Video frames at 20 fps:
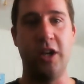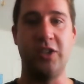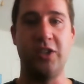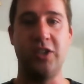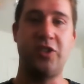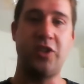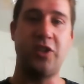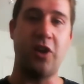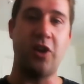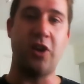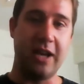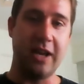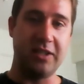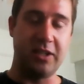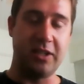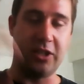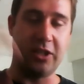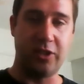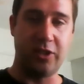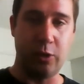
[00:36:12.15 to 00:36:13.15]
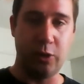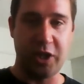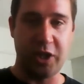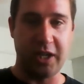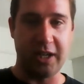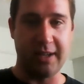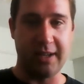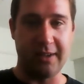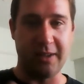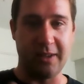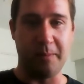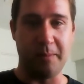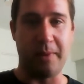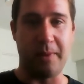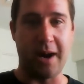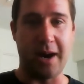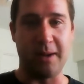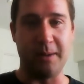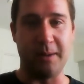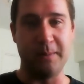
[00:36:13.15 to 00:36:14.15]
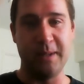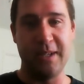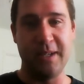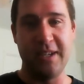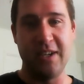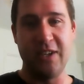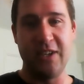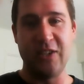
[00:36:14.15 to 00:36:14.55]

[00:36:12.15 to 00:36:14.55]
going to start as an associate on the bottom.